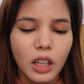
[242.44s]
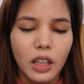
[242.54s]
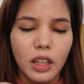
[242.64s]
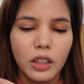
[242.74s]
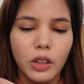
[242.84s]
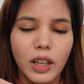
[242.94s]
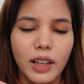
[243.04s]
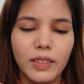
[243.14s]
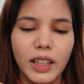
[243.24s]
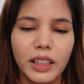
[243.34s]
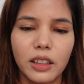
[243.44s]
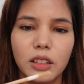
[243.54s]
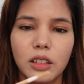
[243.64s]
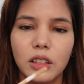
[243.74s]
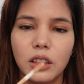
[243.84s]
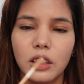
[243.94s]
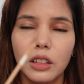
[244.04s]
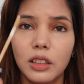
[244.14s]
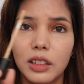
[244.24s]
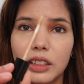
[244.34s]
and you have like
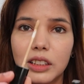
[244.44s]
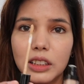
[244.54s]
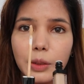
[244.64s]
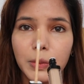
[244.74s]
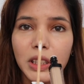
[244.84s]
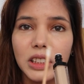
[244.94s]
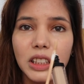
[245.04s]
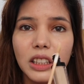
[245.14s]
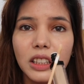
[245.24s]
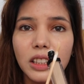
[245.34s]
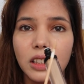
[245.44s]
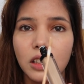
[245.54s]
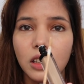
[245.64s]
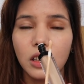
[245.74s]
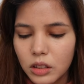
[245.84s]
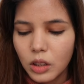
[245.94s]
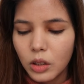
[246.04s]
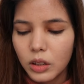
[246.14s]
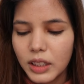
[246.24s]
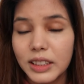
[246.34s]
this tip concealer.
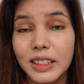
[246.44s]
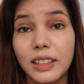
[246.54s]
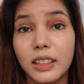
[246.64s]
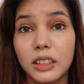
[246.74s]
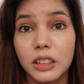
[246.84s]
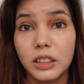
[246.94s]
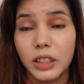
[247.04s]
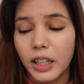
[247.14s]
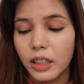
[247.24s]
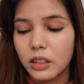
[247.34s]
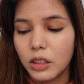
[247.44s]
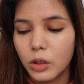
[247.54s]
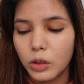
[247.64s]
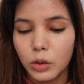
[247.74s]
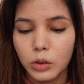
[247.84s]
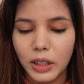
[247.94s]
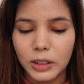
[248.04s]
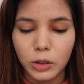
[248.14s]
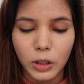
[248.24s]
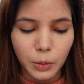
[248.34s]
So this is in the shade 02
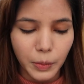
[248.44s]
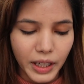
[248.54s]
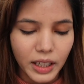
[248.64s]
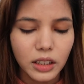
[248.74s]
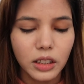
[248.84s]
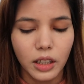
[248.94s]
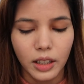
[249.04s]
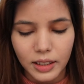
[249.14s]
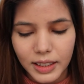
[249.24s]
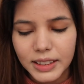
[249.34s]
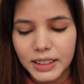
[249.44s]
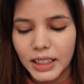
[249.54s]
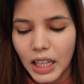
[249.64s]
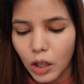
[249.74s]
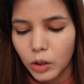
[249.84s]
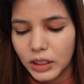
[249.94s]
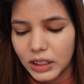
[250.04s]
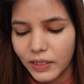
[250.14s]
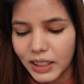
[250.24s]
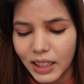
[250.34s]
Natural Beige, and let's see how
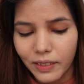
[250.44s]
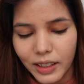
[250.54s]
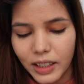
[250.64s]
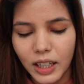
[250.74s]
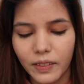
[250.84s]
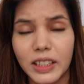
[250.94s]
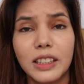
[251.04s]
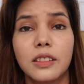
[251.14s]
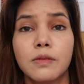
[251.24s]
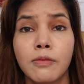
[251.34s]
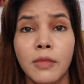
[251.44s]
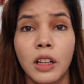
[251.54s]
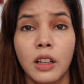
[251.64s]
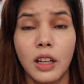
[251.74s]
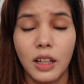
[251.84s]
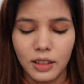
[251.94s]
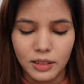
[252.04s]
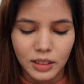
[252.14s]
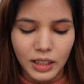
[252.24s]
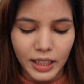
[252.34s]
this will cover our
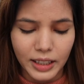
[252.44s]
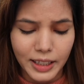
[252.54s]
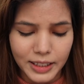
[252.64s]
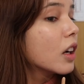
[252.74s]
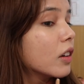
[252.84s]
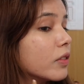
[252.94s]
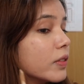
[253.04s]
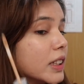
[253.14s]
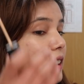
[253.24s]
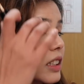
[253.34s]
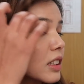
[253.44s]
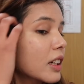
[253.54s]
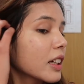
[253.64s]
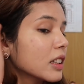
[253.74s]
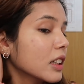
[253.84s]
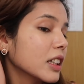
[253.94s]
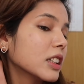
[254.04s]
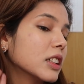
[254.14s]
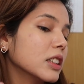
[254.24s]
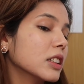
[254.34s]
acne. First acne
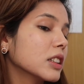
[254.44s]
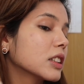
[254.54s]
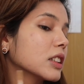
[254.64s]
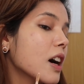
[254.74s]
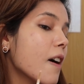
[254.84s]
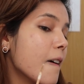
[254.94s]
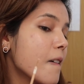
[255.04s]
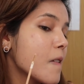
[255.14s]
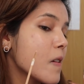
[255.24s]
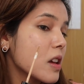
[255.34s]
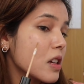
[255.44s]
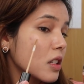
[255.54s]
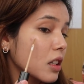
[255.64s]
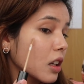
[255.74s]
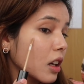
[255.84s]
scar is